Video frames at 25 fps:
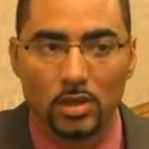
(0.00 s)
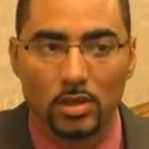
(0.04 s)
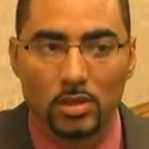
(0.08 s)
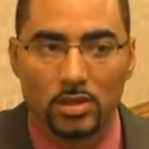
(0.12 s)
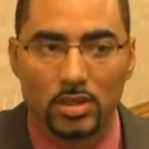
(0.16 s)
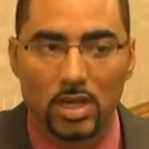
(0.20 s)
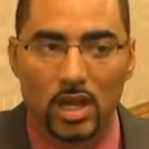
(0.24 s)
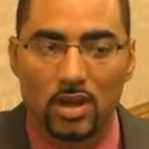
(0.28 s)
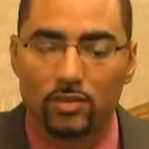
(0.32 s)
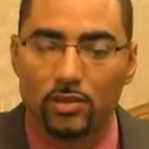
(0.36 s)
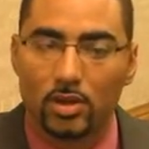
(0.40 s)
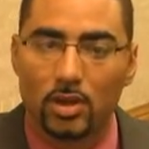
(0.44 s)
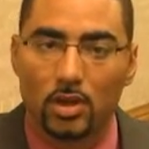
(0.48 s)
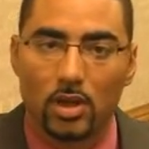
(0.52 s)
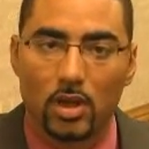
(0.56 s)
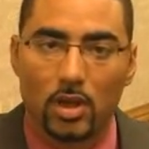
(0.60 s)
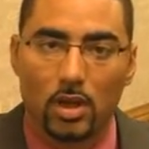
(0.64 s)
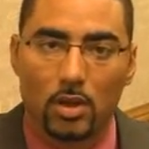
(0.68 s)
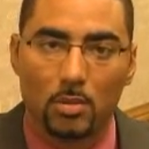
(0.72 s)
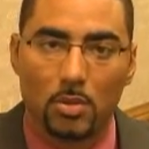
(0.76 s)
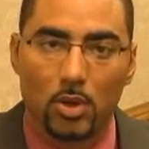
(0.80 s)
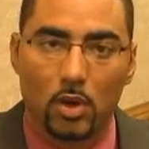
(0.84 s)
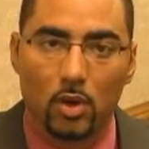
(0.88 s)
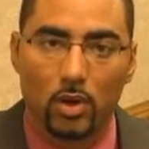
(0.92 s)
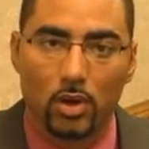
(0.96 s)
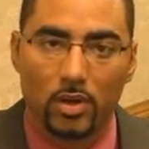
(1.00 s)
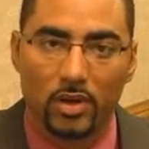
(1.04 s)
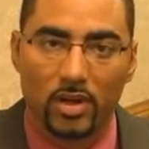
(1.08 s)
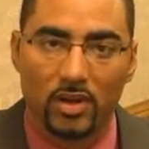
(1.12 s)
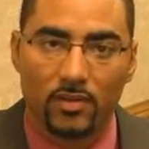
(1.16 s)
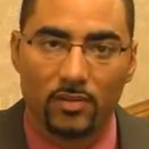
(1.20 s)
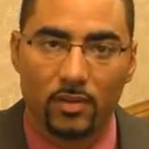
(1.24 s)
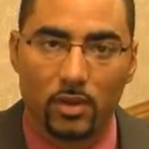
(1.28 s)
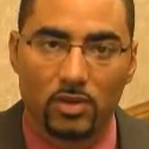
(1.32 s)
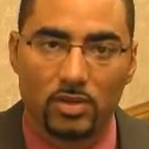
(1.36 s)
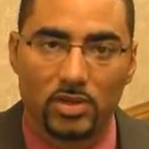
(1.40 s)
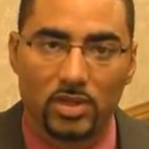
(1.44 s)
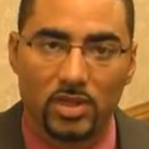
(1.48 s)
South Carolina Bar
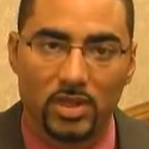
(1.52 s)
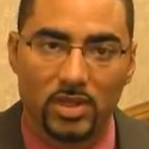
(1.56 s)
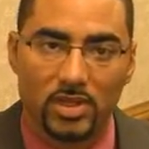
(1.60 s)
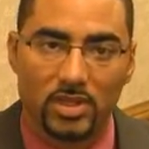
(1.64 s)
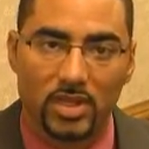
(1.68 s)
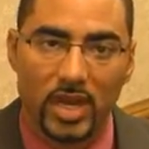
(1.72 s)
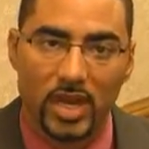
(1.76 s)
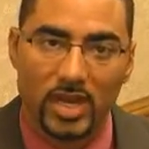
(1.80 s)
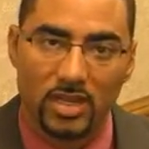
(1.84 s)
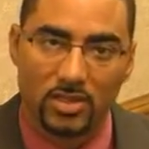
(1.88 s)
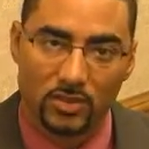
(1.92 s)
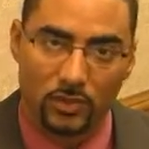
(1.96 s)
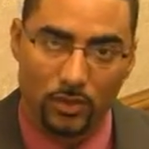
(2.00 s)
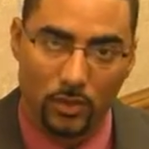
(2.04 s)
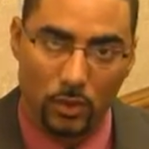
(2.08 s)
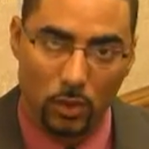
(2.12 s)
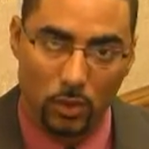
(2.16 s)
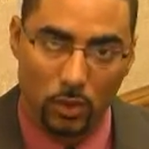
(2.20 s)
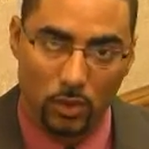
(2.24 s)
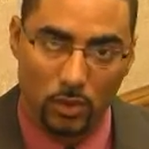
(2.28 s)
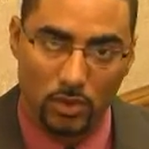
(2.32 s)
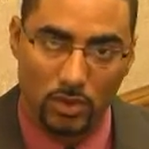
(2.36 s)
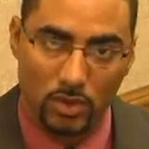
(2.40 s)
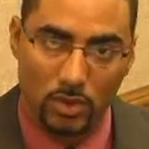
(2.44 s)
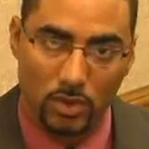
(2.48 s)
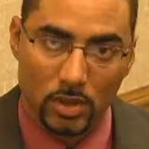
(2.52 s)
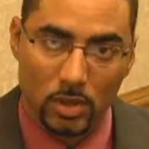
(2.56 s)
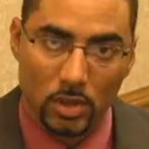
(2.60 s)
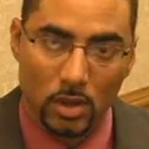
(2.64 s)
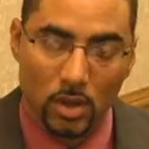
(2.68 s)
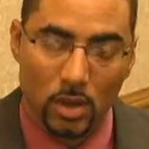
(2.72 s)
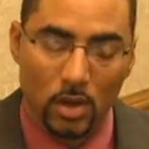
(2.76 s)
Diversity Task Force,